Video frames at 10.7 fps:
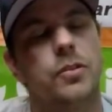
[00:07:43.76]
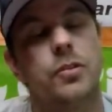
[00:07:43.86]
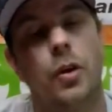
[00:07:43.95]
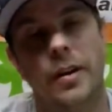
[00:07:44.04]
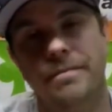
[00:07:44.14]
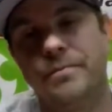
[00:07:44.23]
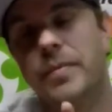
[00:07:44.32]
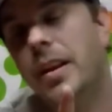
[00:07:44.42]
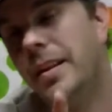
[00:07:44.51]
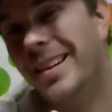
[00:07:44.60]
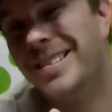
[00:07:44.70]
Sorry,
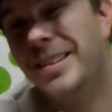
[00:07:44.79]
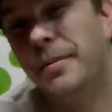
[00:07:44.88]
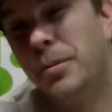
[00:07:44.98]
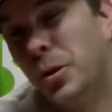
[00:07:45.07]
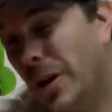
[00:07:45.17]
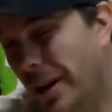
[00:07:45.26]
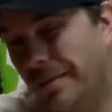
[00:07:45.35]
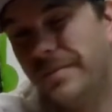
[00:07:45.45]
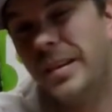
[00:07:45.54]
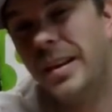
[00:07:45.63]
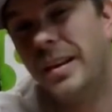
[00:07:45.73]
that's Tim Bluer,
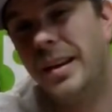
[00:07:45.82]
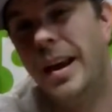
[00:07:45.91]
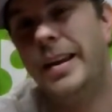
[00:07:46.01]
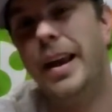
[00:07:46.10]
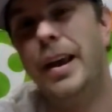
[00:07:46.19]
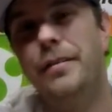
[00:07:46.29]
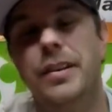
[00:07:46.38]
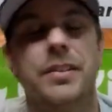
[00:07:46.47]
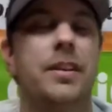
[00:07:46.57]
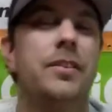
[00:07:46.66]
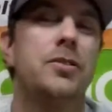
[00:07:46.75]
aka
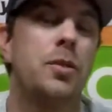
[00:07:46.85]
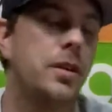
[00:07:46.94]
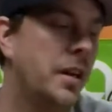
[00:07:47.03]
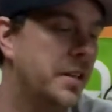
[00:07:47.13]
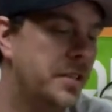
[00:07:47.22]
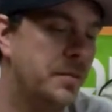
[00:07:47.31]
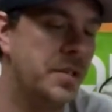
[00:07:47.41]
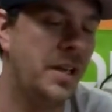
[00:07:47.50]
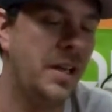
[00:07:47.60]
VS_Customs.